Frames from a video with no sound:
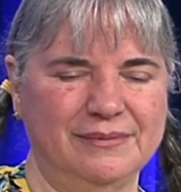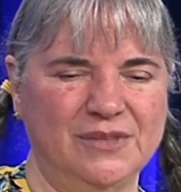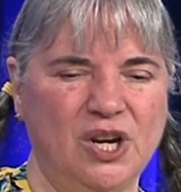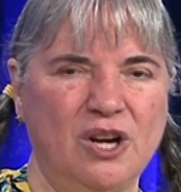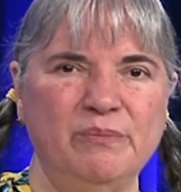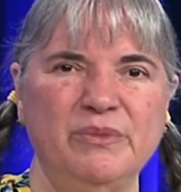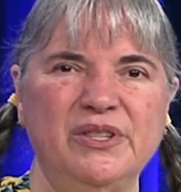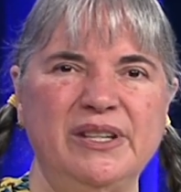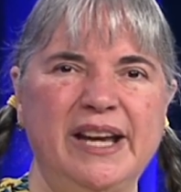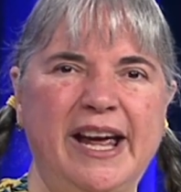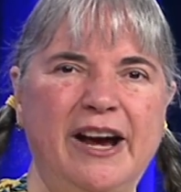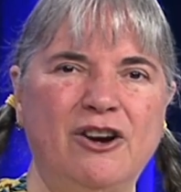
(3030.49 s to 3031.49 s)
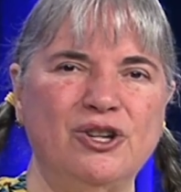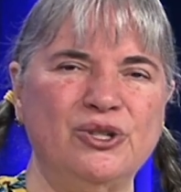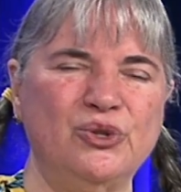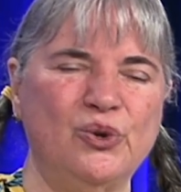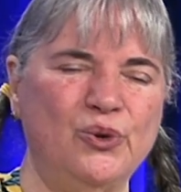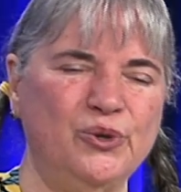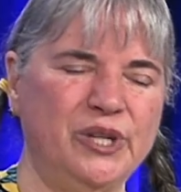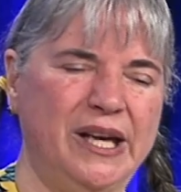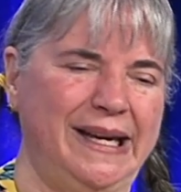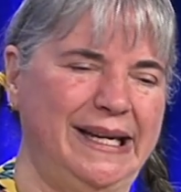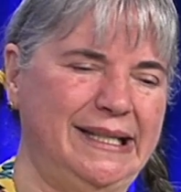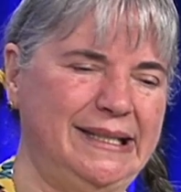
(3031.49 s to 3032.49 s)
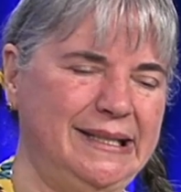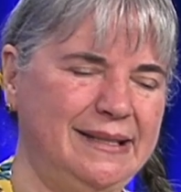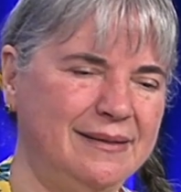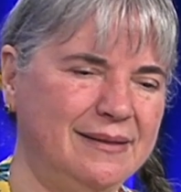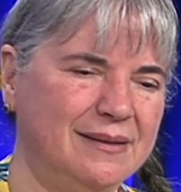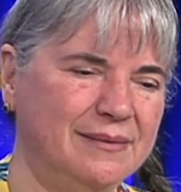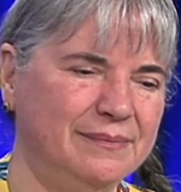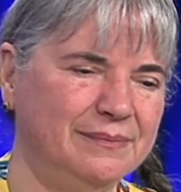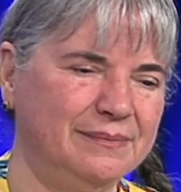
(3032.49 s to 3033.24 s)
Comes in aerosol cans.